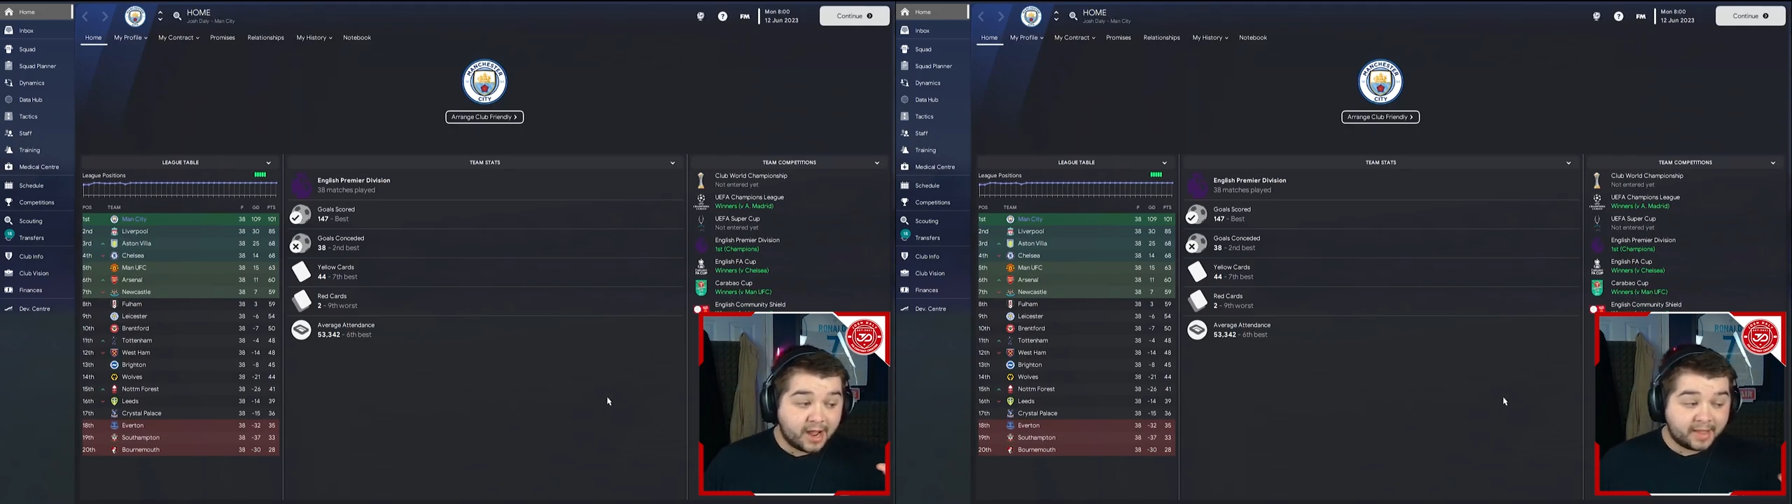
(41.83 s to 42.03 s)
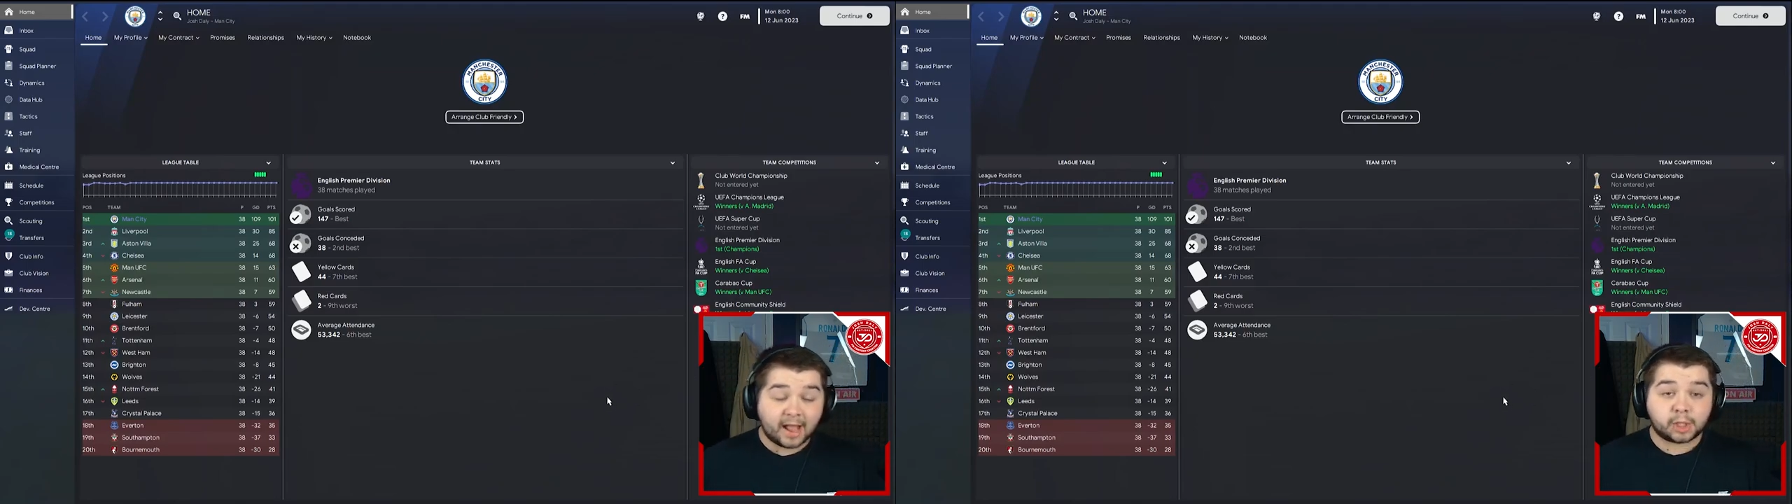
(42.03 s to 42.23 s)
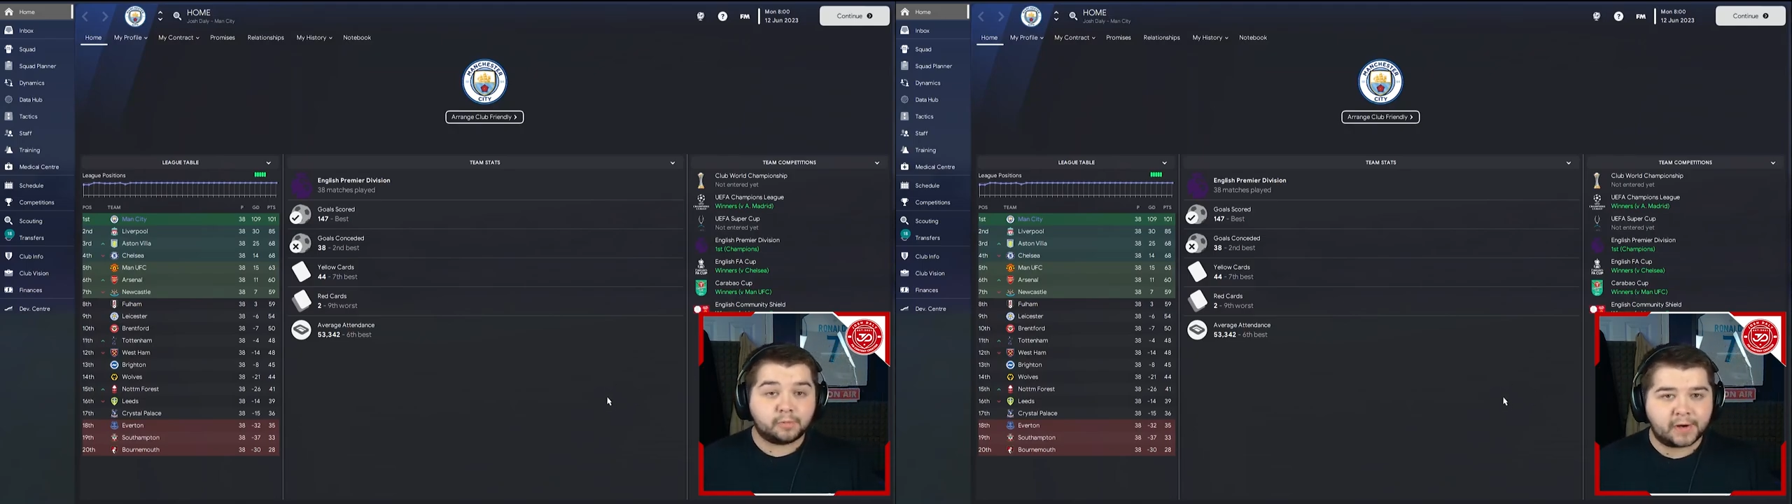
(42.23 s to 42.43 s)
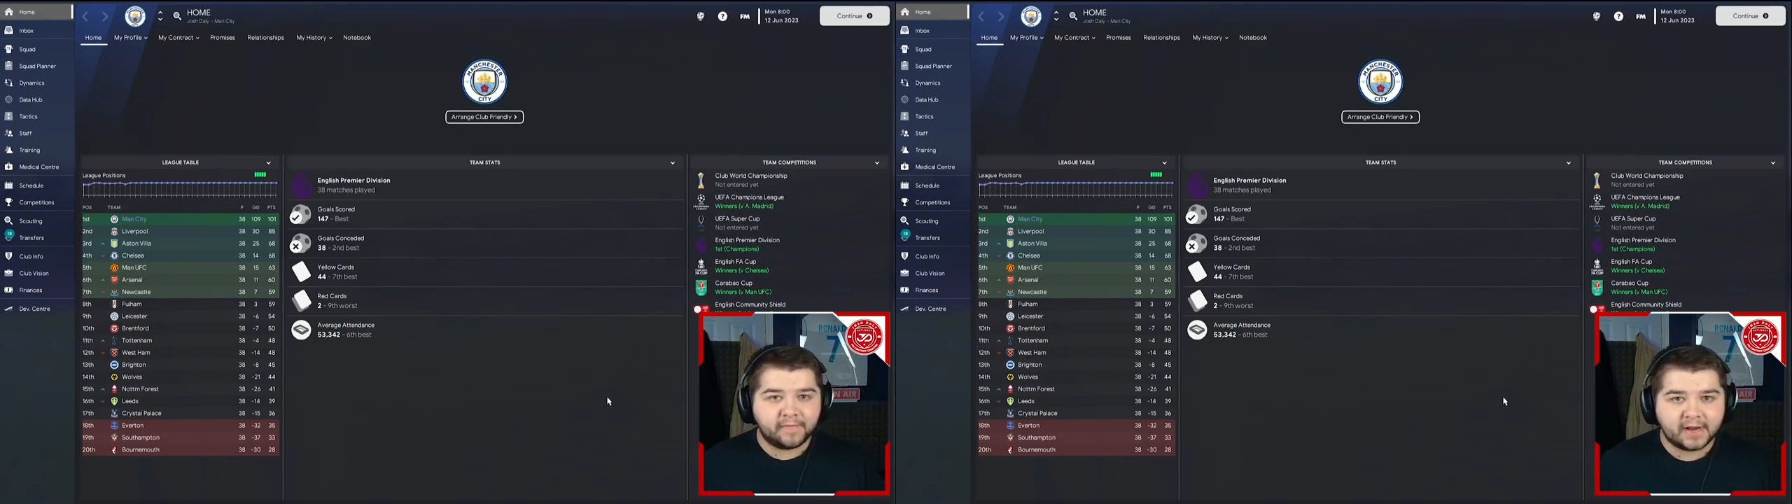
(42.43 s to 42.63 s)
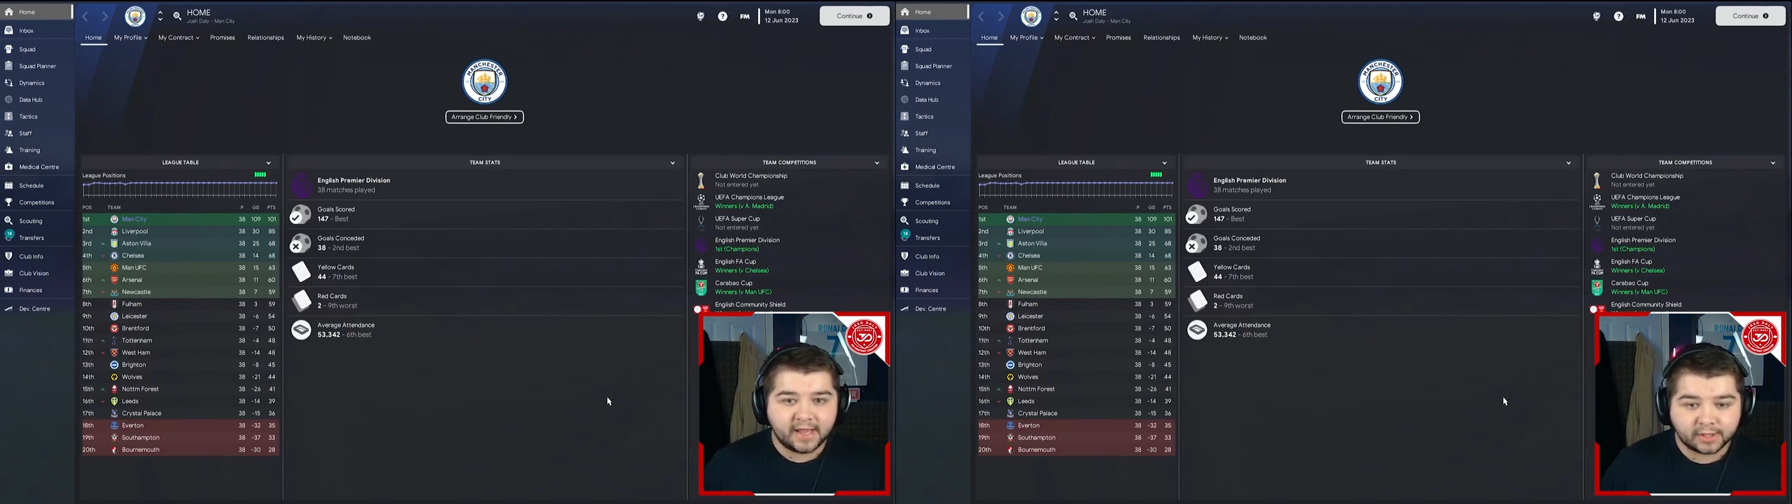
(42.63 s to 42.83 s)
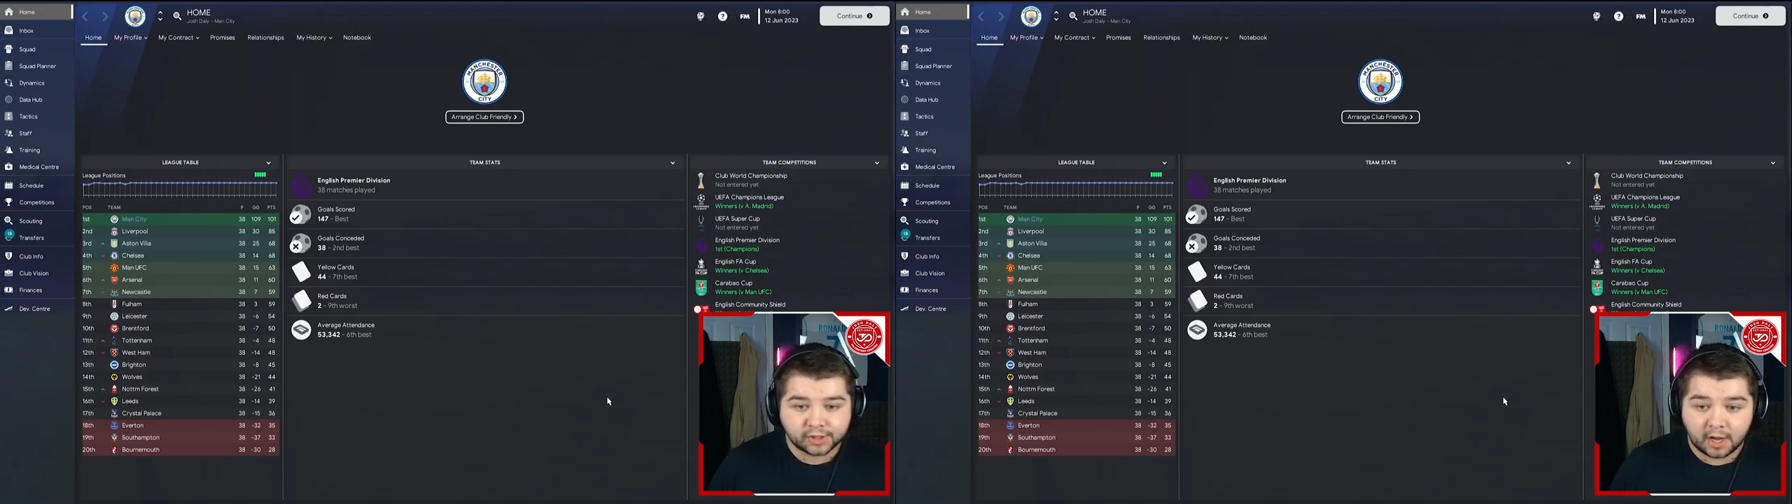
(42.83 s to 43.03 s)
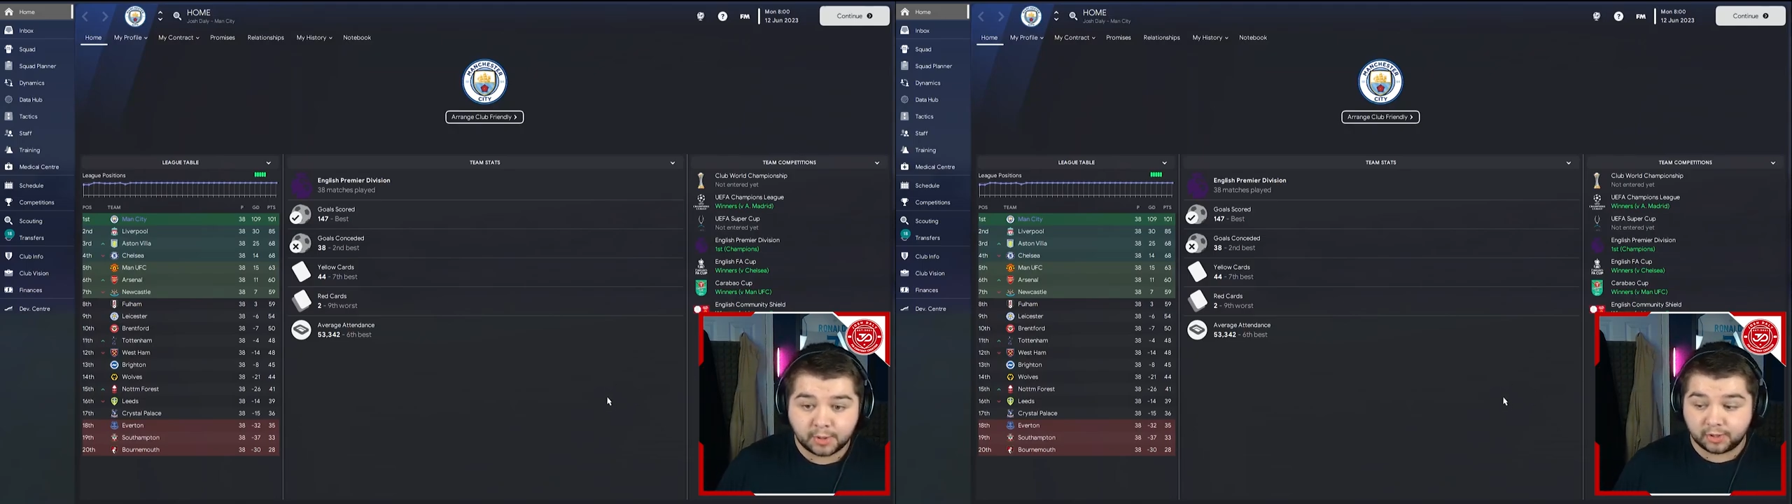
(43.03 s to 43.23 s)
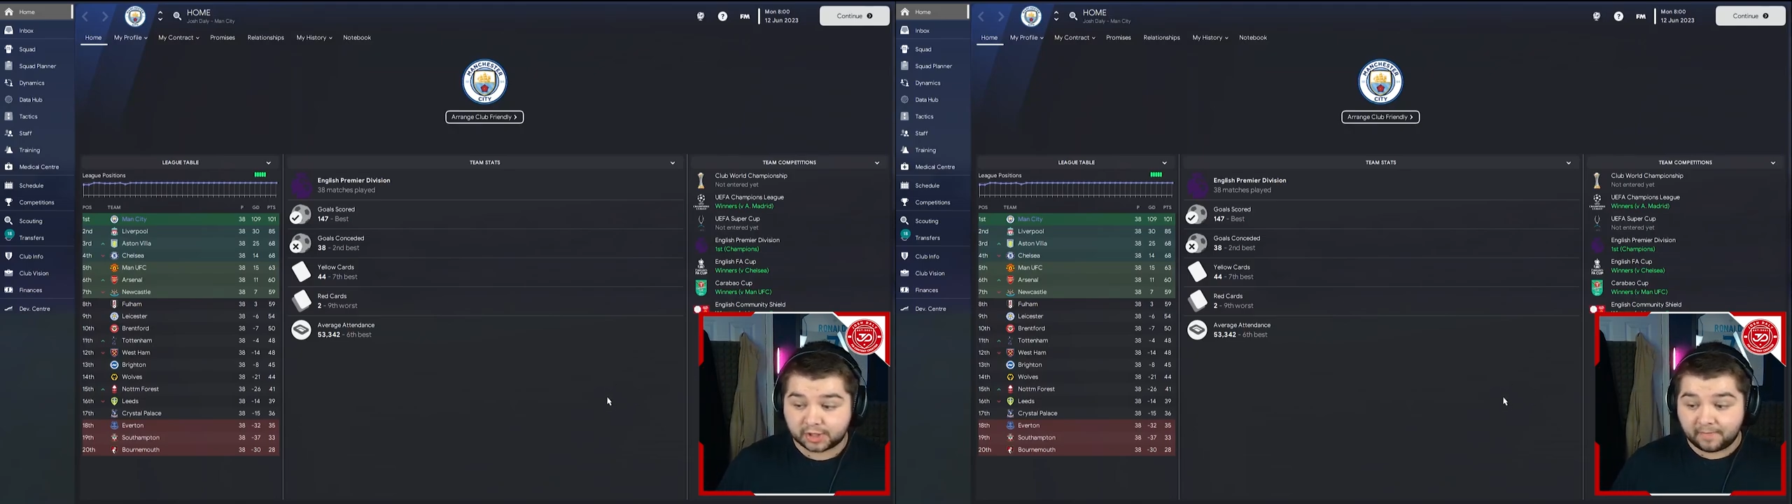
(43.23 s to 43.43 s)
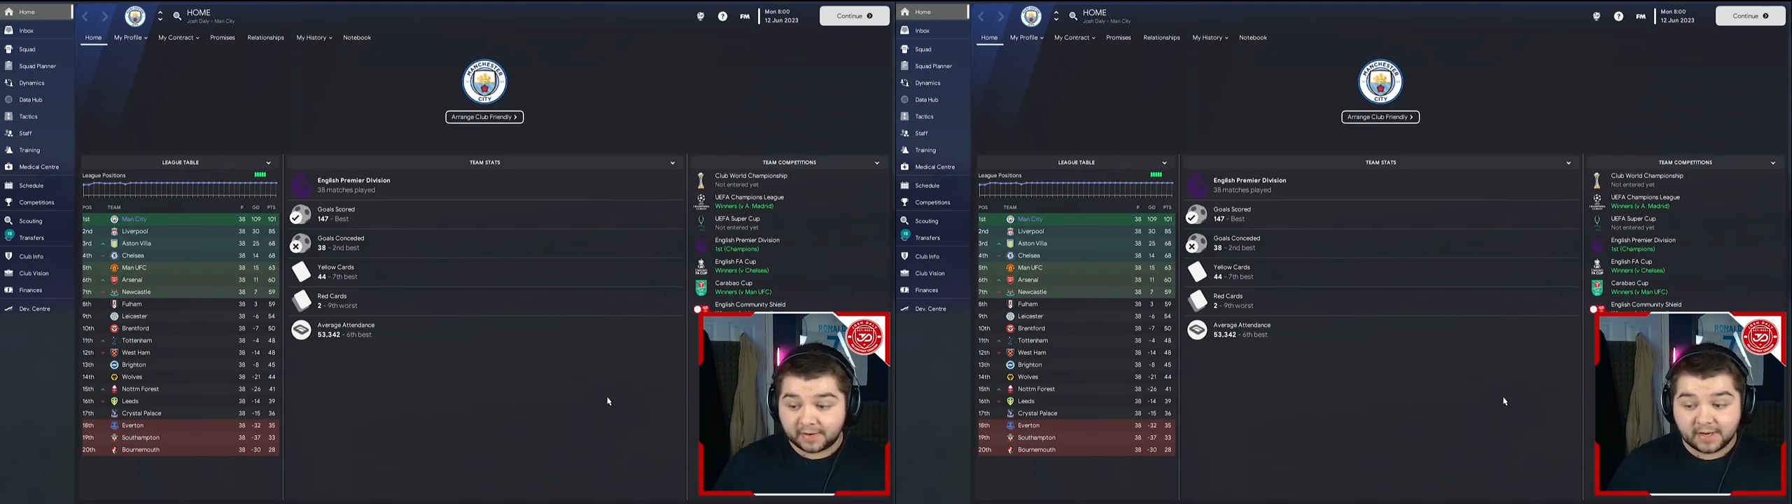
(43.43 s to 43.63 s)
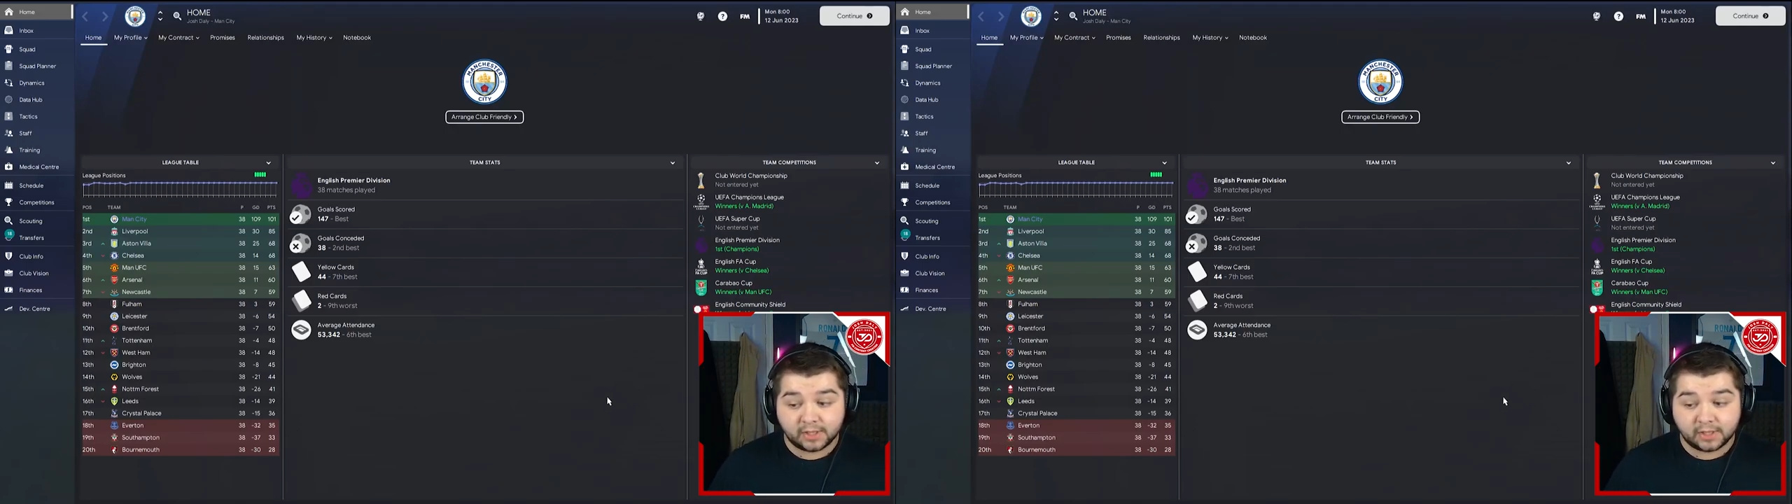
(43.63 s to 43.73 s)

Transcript: the actual Premier League itself was completely